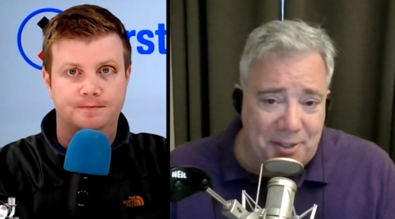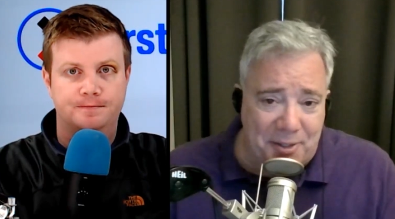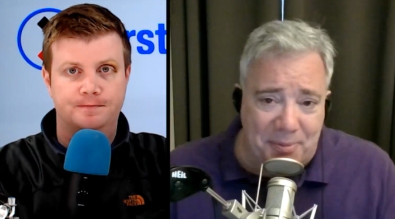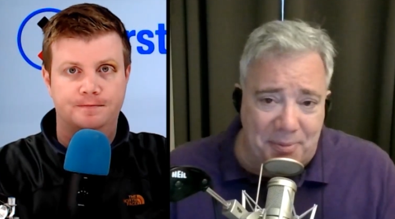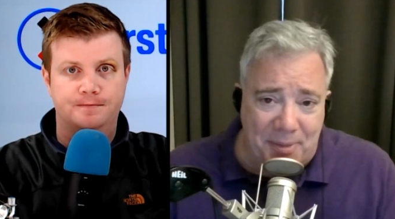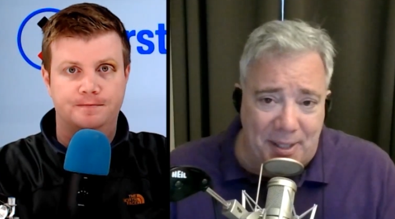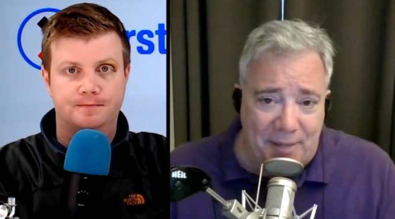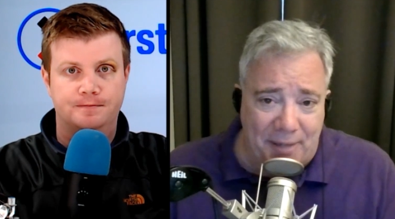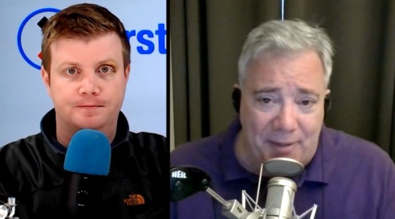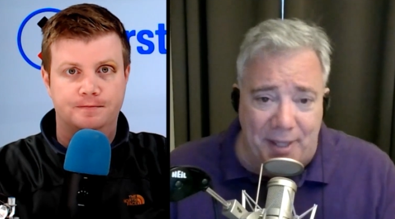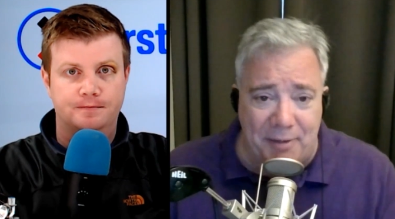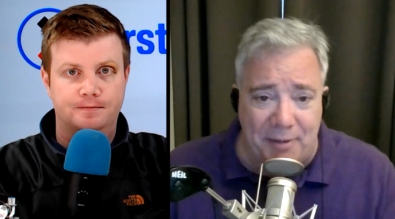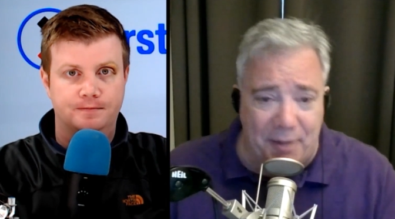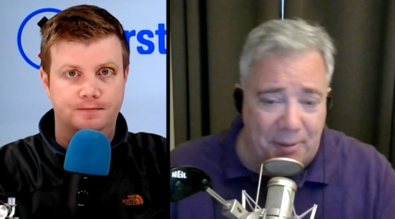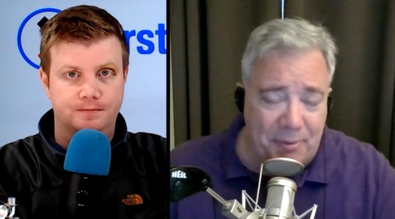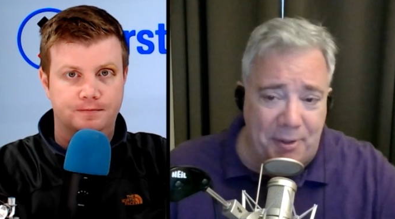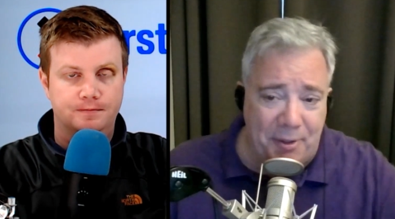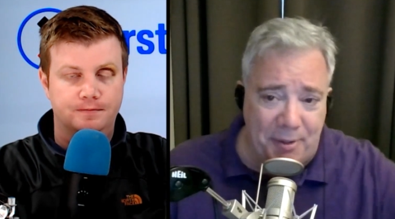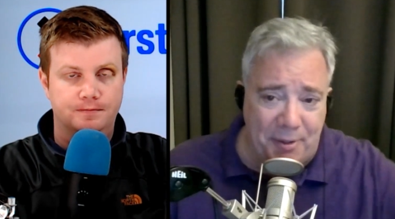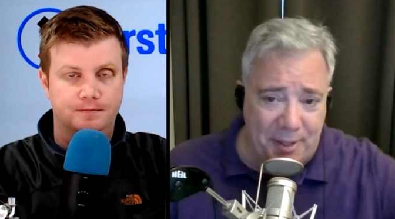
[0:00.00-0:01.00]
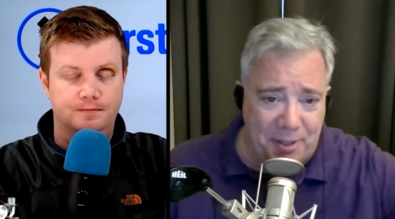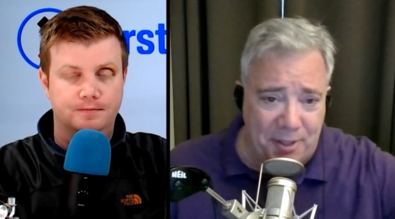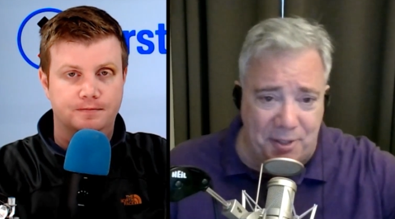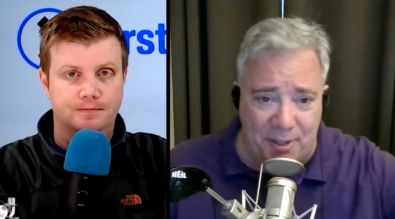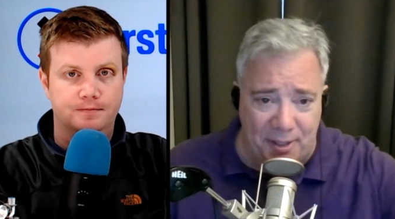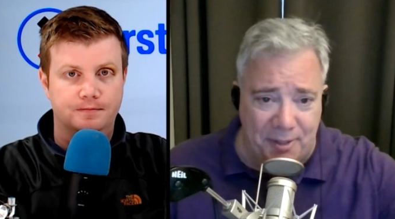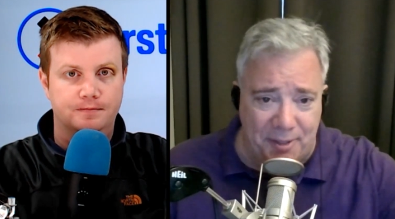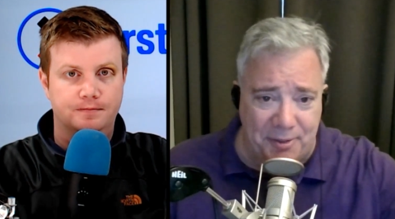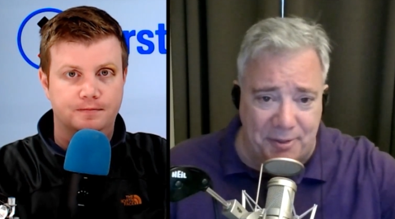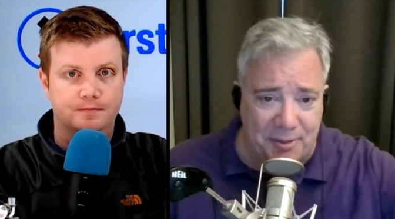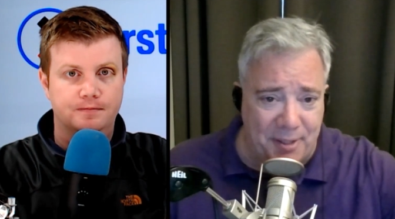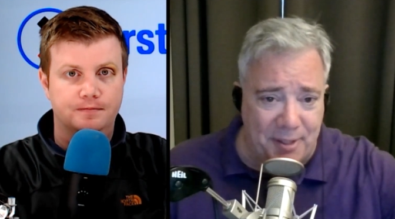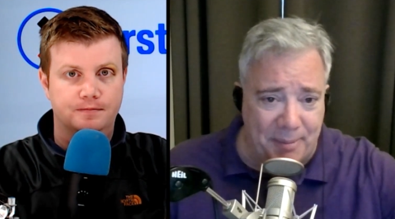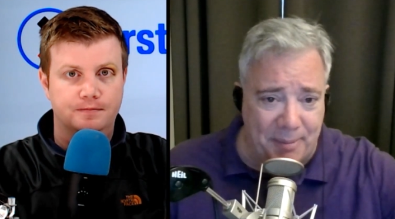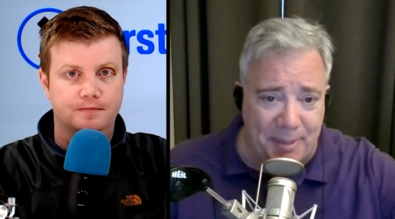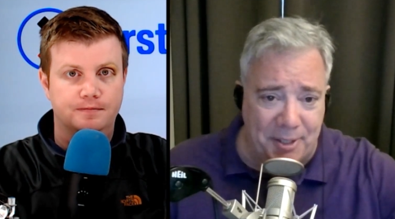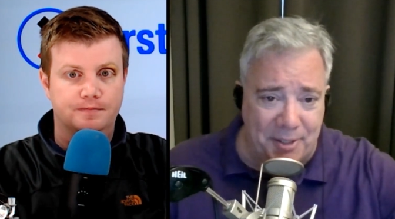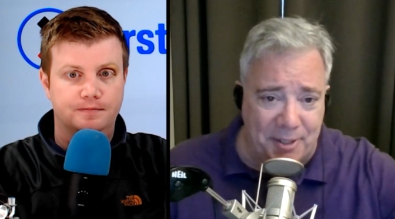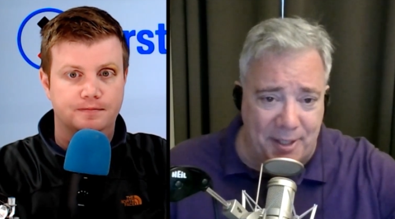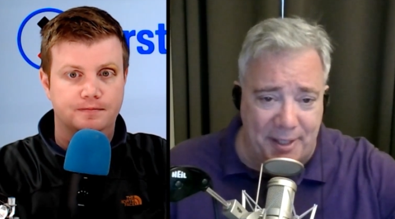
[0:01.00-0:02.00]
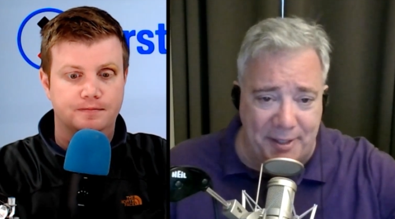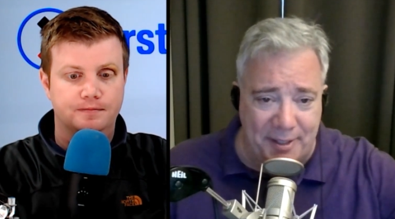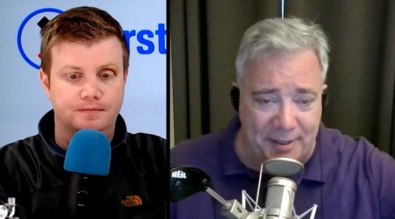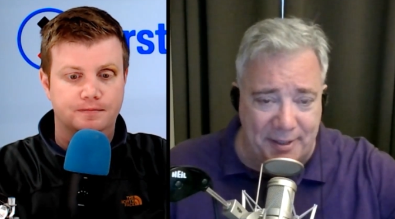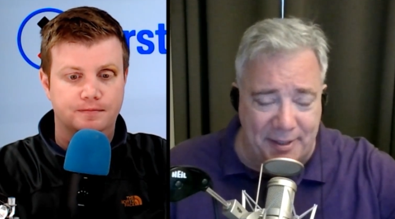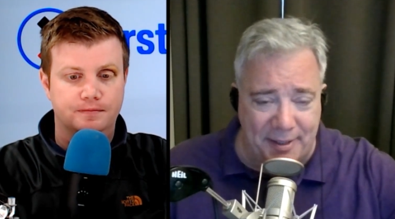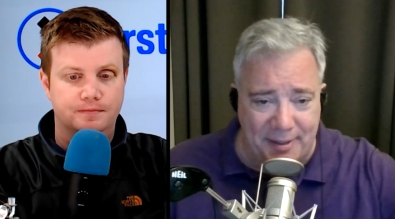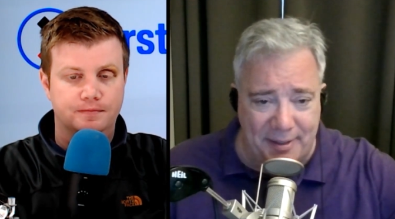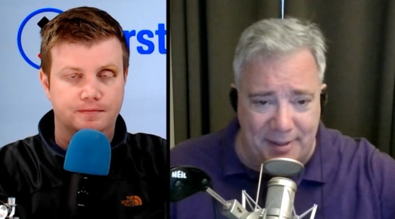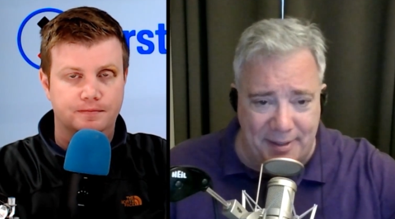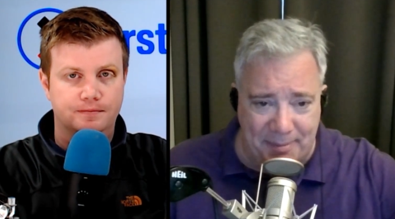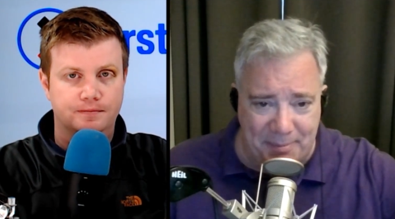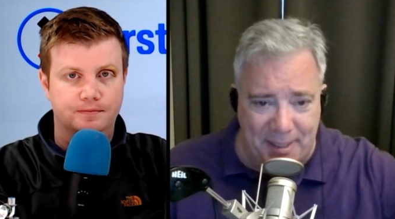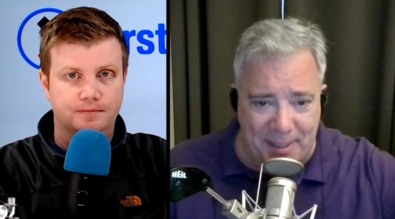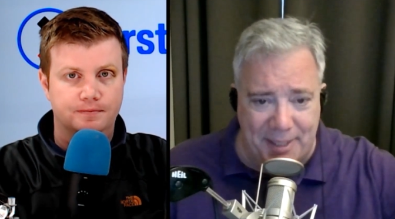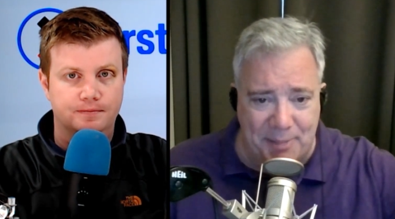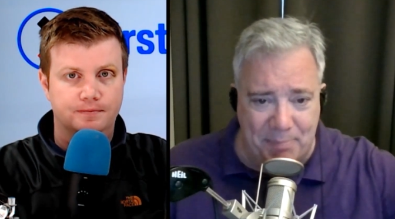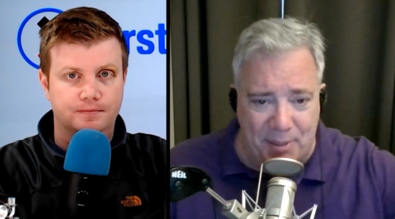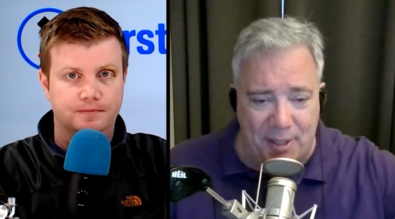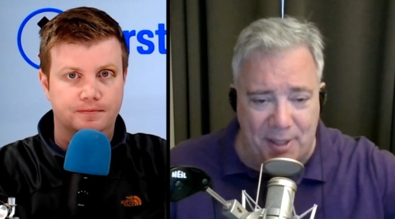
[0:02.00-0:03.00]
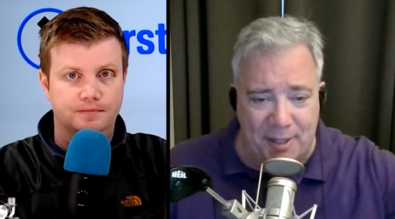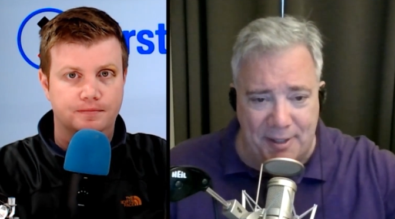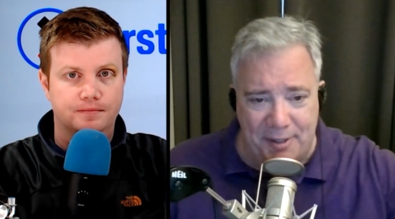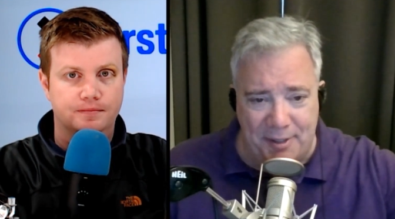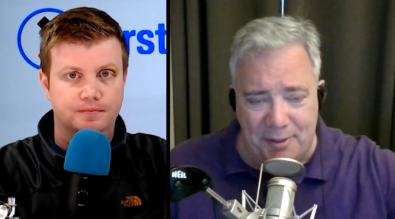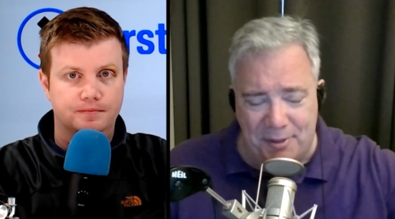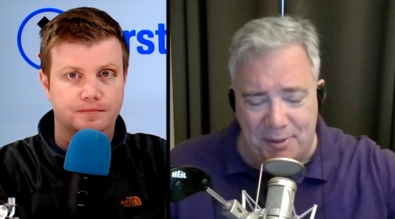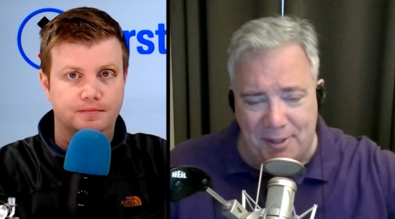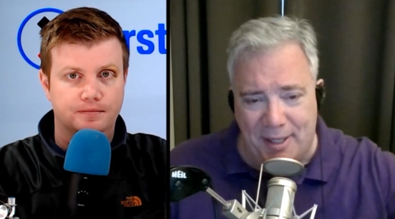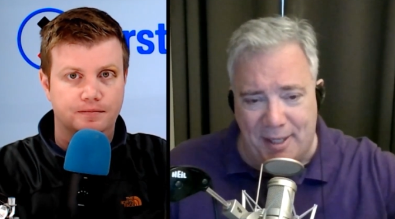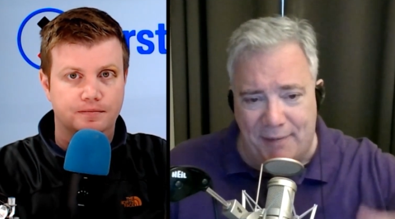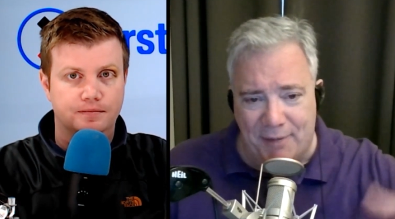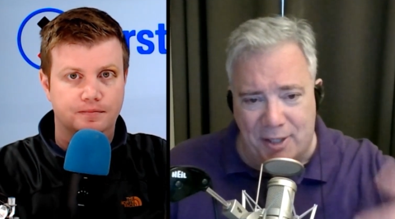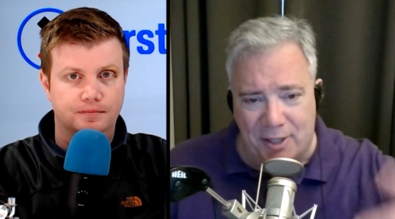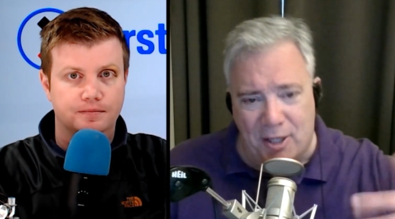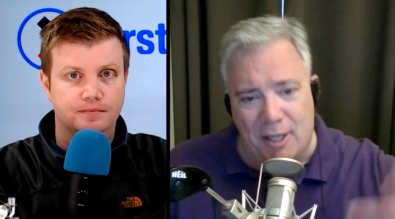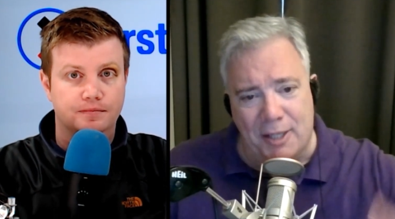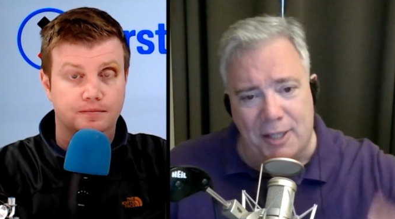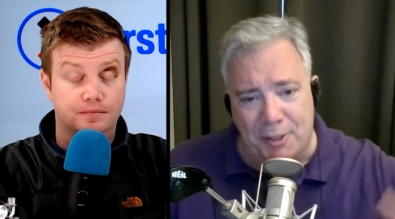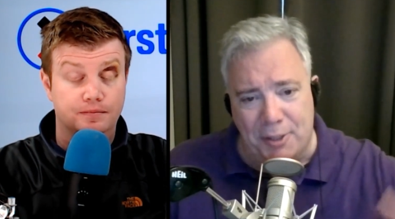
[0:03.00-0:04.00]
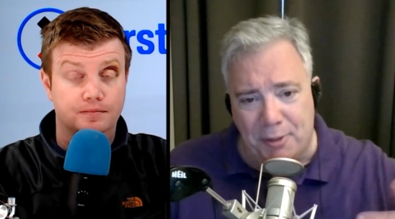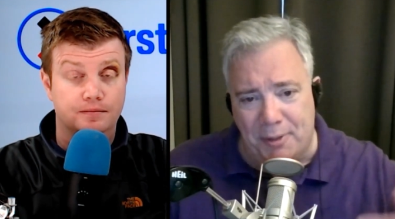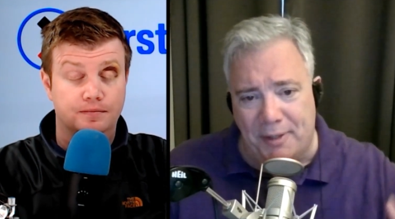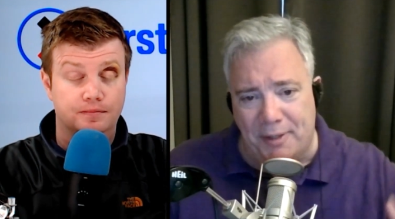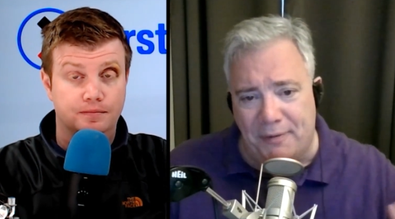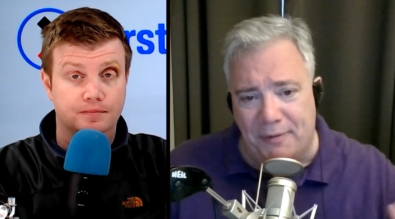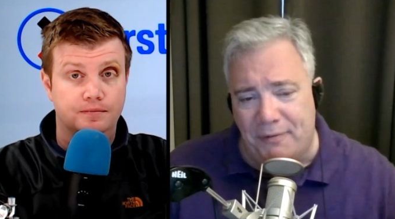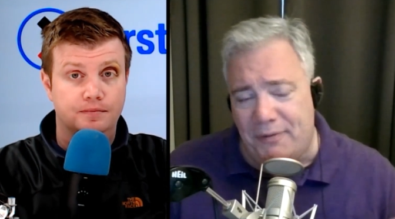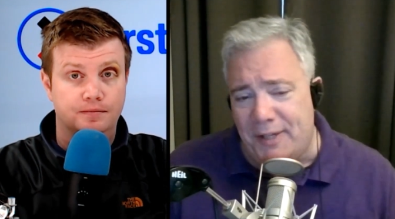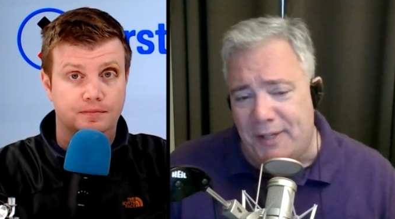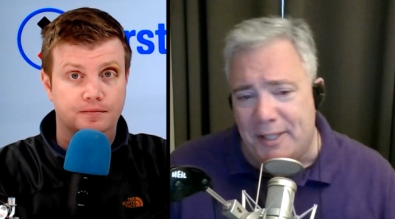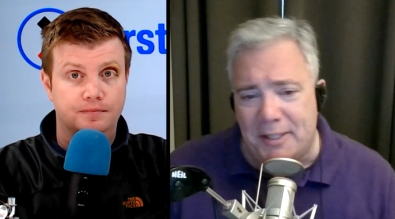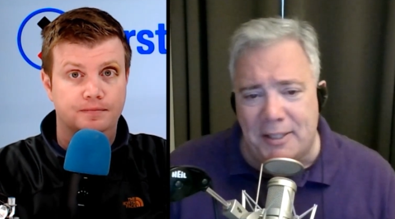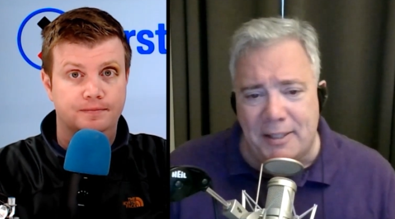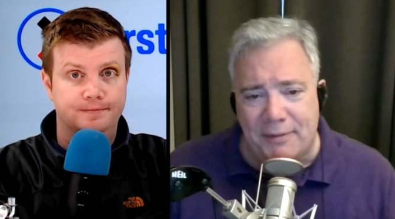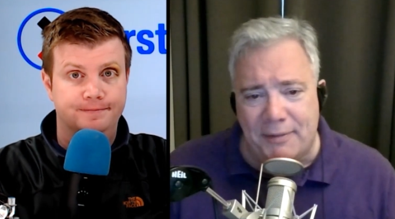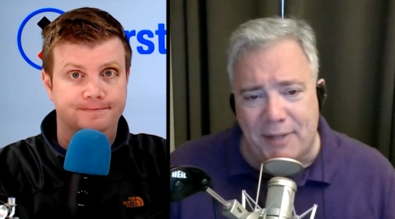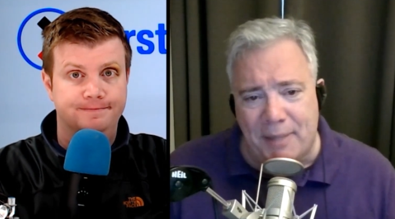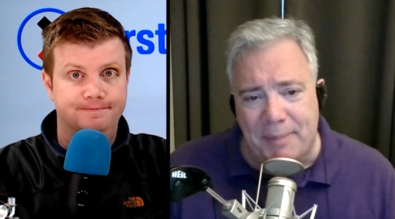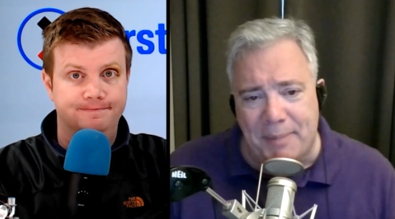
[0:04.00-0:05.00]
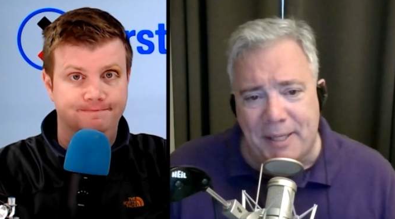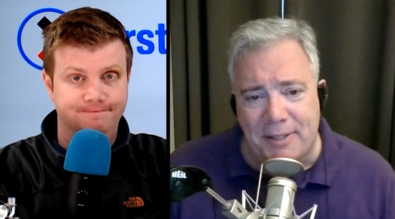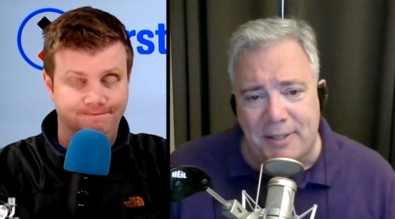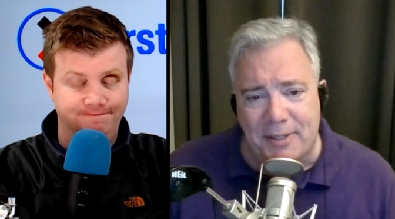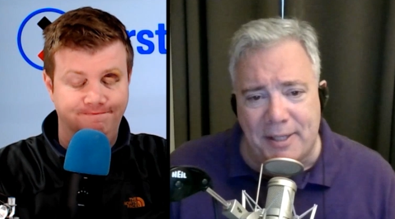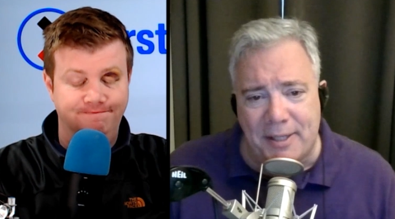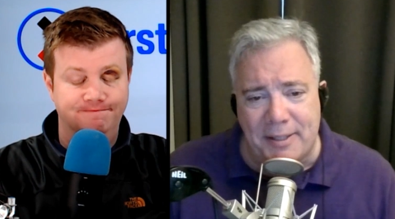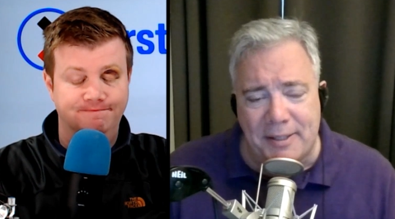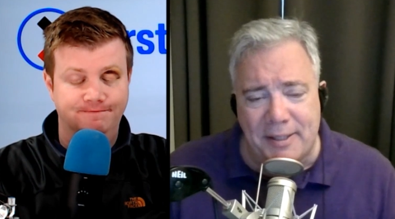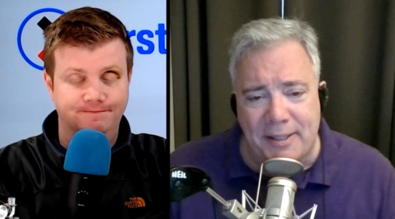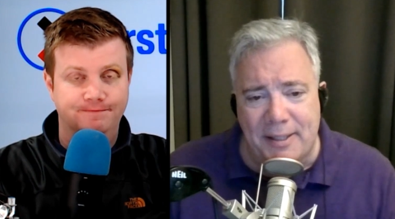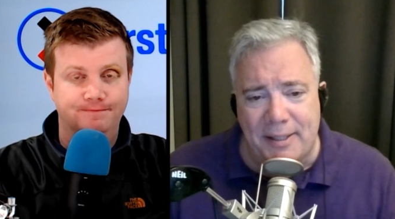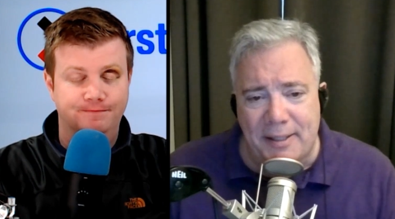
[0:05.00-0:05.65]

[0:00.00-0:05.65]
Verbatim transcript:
Speaker 1: whatever. I agree with you. They should all use the same engine. I think that, that that's part of. You should have a Call of Duty feel, if that makes mm-hmm. sense.